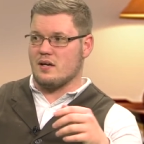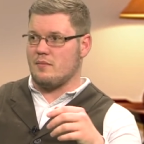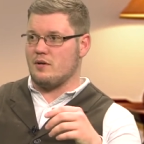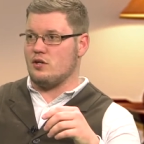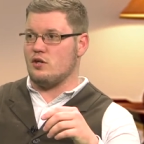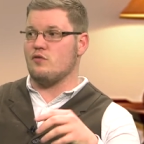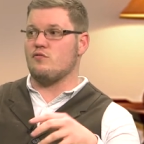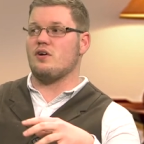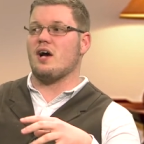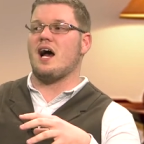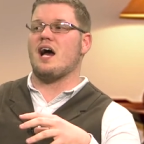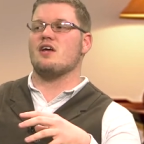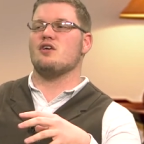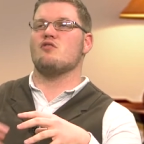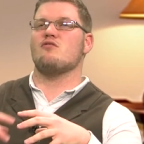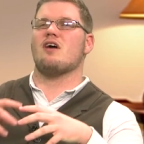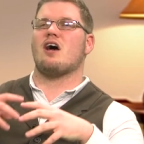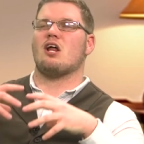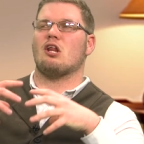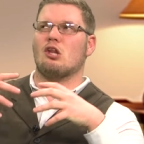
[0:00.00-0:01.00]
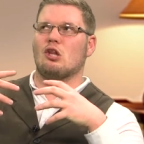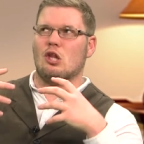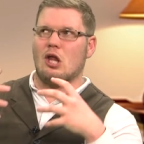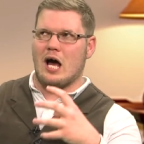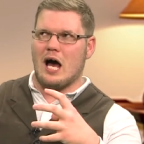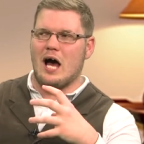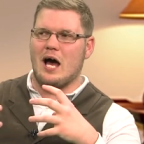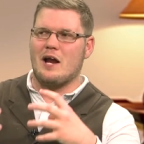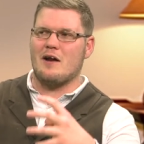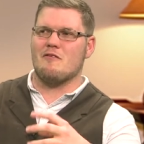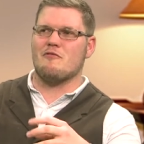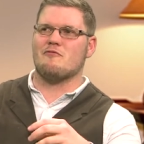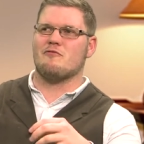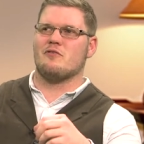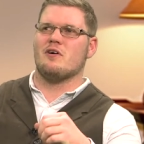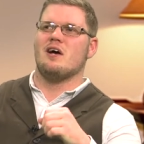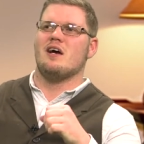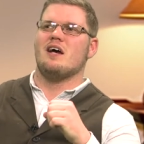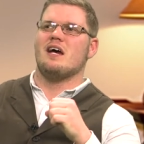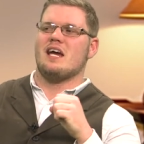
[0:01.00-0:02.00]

I mean, you've got you've got a lot of